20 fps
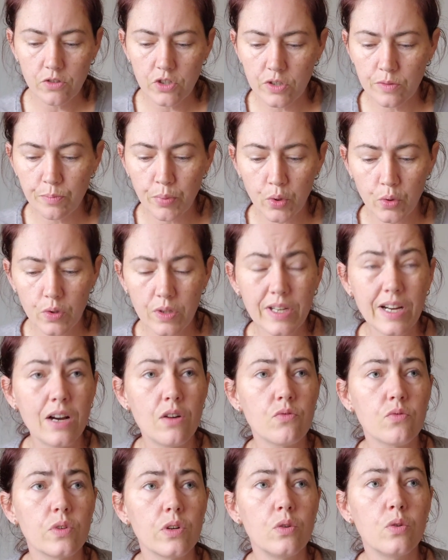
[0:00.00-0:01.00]
I'll just pull it
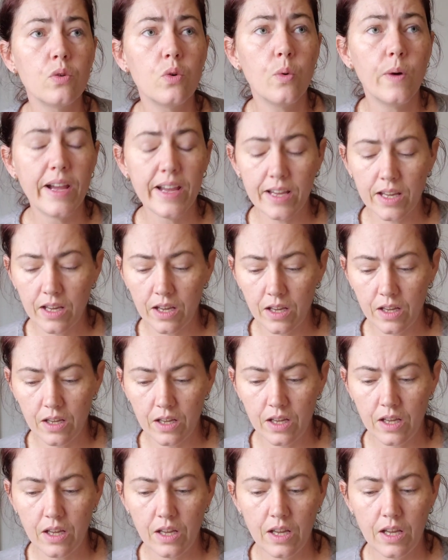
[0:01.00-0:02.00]
out real quick
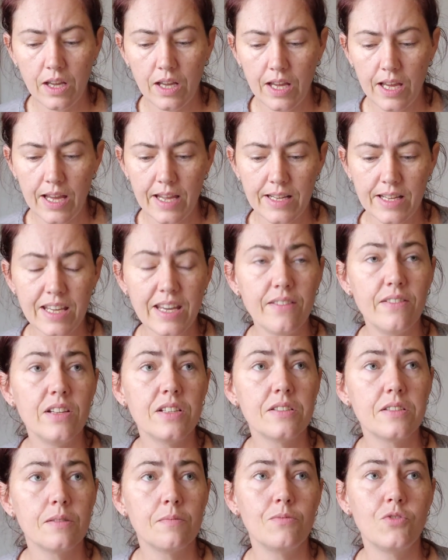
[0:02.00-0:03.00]
and give
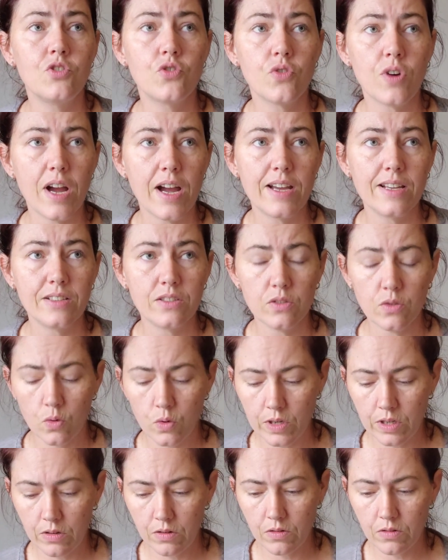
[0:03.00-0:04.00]
it some dry
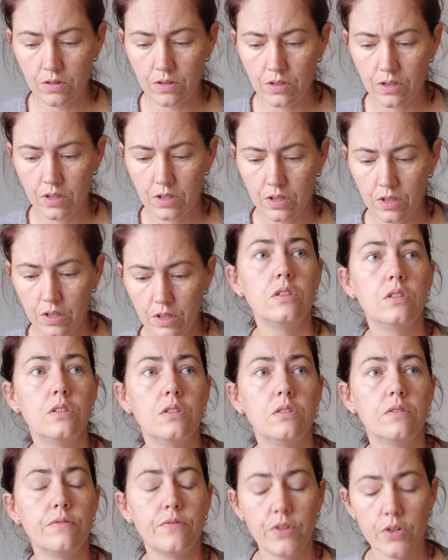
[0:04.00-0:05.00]
soil
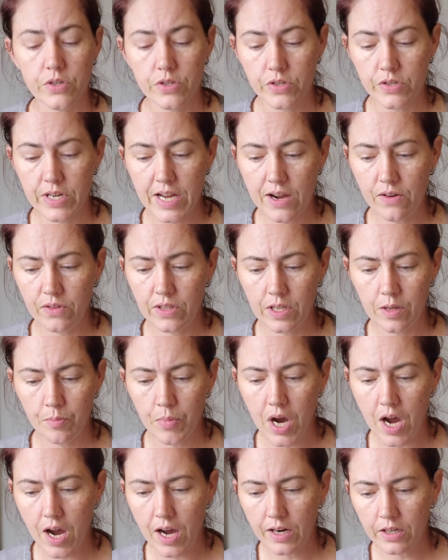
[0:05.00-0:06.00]
further down in the
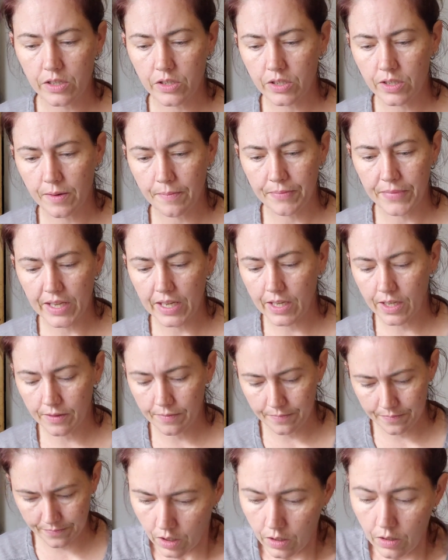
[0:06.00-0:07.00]
pot or
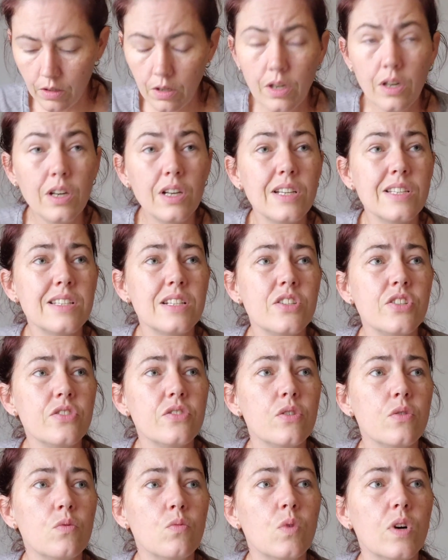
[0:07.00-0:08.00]
something, because I
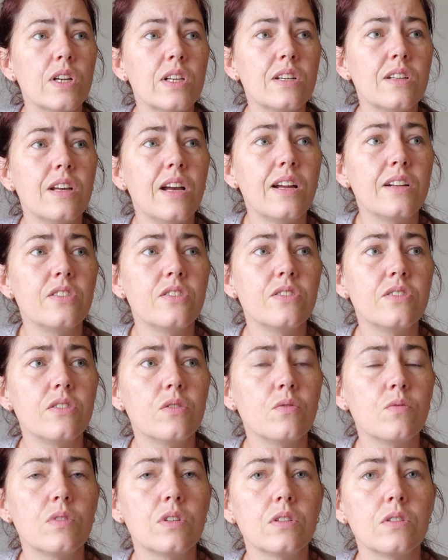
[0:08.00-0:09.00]
just don't want
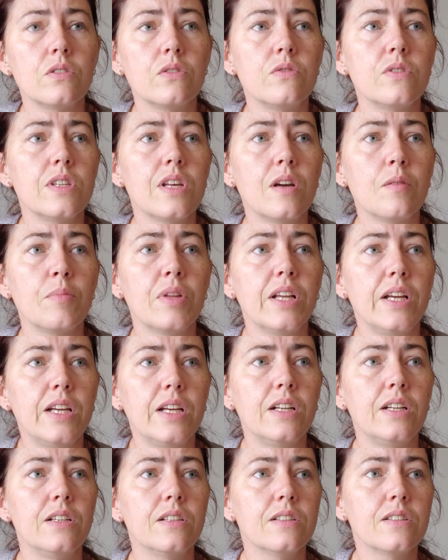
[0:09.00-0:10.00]
to lose that
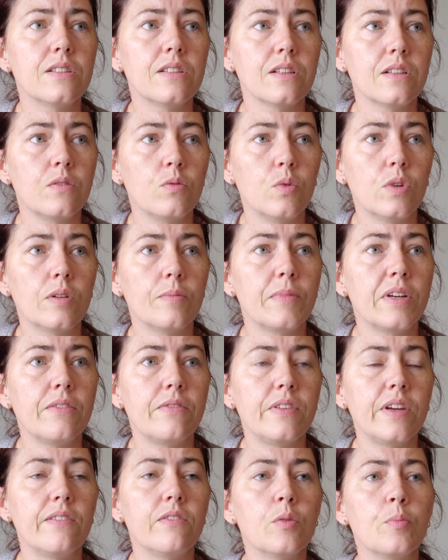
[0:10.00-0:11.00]
plant. It's like one of my
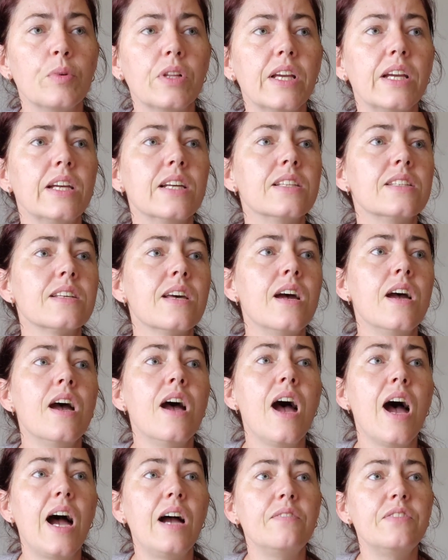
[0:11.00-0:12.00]
favorite plants.
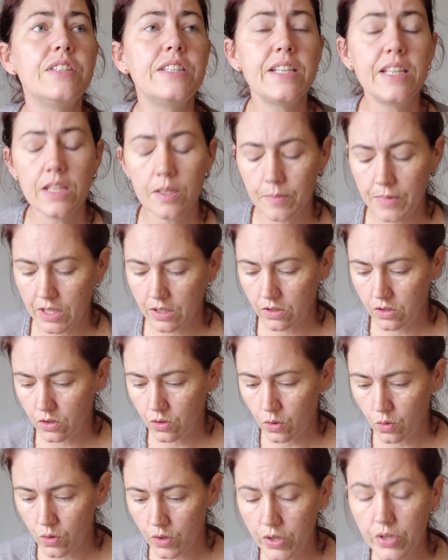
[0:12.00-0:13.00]
I've seen them in
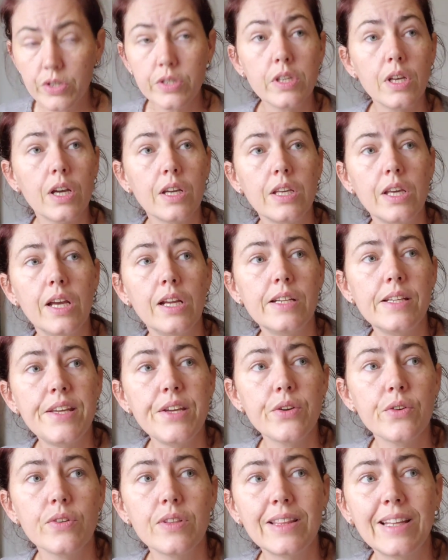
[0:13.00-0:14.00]
stores again
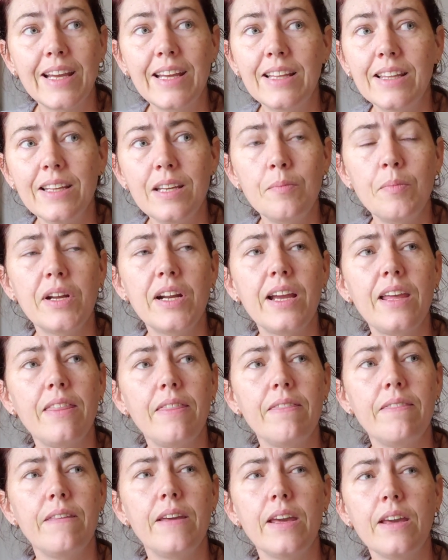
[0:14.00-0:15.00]
here lately, but I
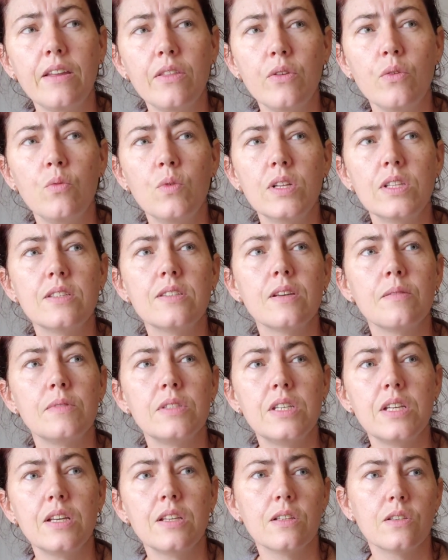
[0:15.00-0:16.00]
think the ones
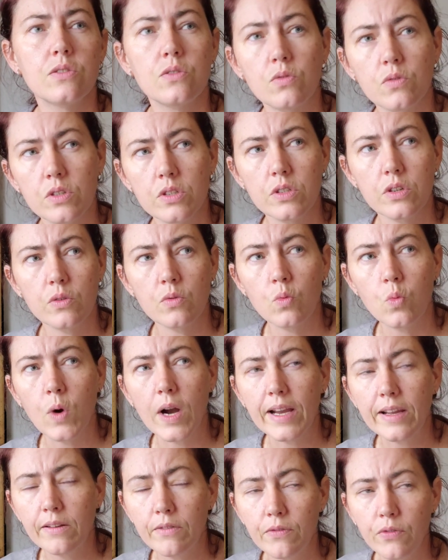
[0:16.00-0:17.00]
I'm seeing in the stores are
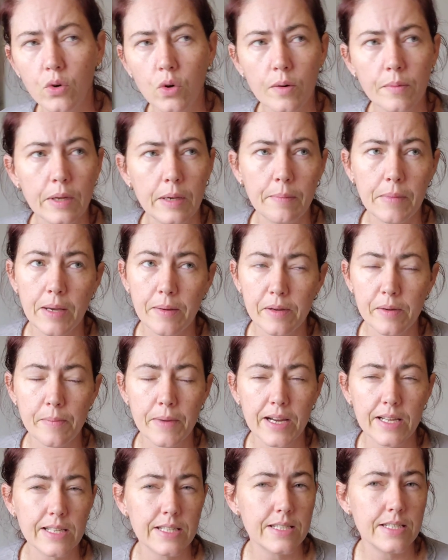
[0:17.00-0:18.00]
wide form and maybe
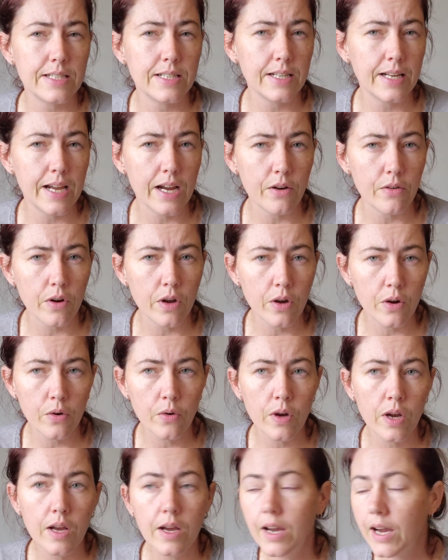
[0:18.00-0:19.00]
mine's
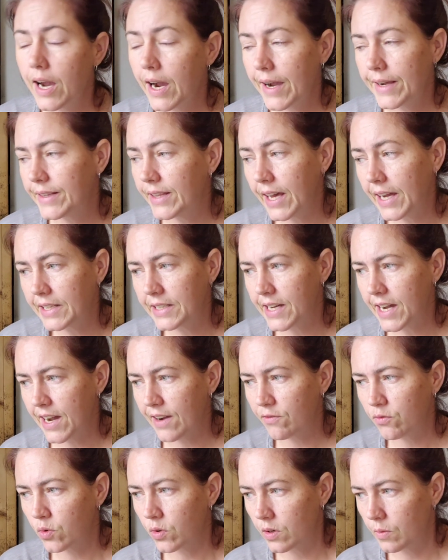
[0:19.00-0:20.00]
narrow. I'd like to
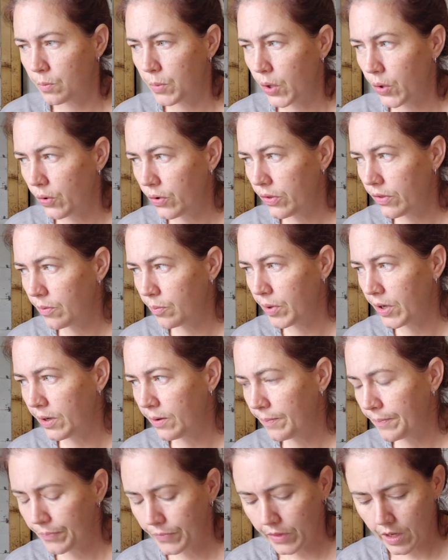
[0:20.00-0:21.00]
have one of both,
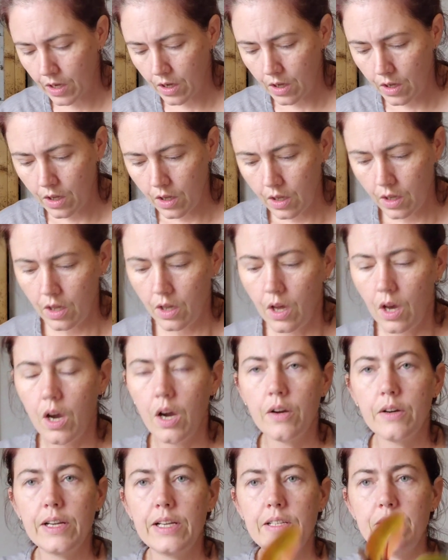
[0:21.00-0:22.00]
but
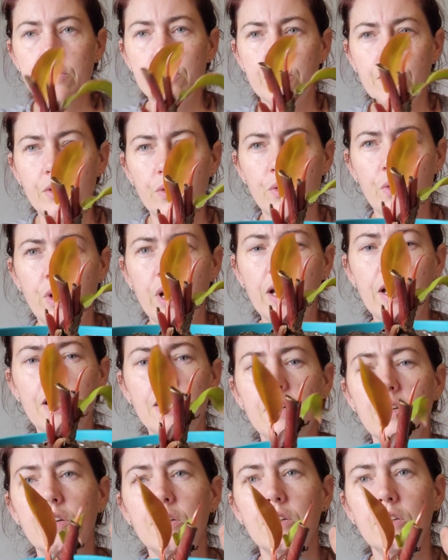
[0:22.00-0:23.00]
all right. So
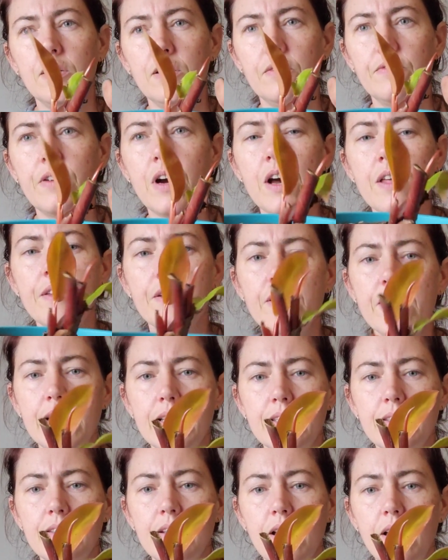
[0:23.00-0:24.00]
father
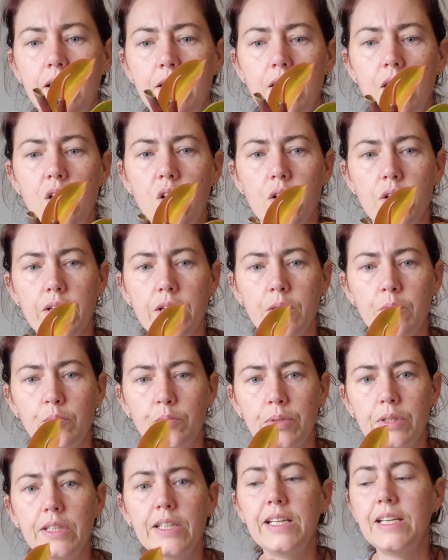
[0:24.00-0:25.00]
and son are
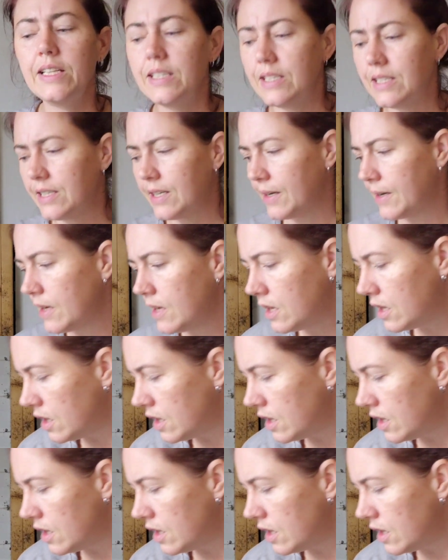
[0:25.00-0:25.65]
complete.